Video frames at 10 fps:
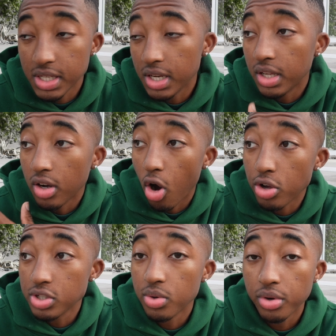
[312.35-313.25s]
and it can
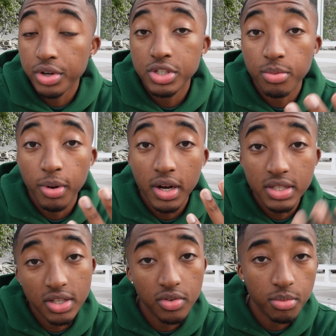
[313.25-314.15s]
also increase your
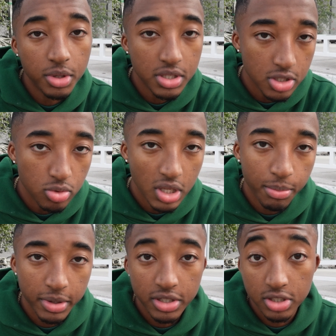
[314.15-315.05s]
productivity because you
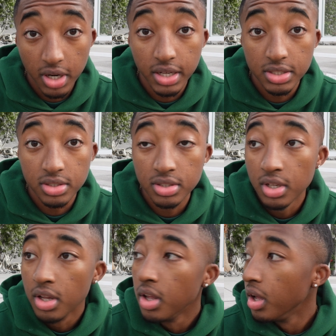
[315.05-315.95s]
limit distractions.
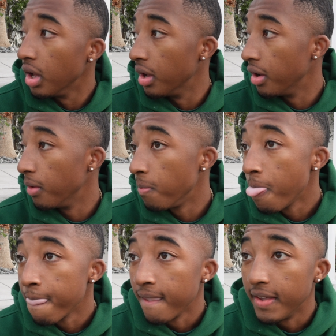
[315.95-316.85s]

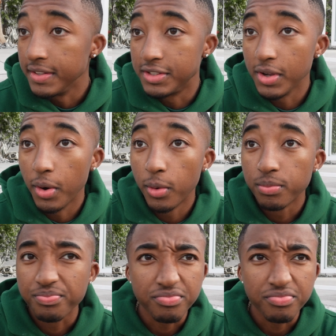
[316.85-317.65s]
And so,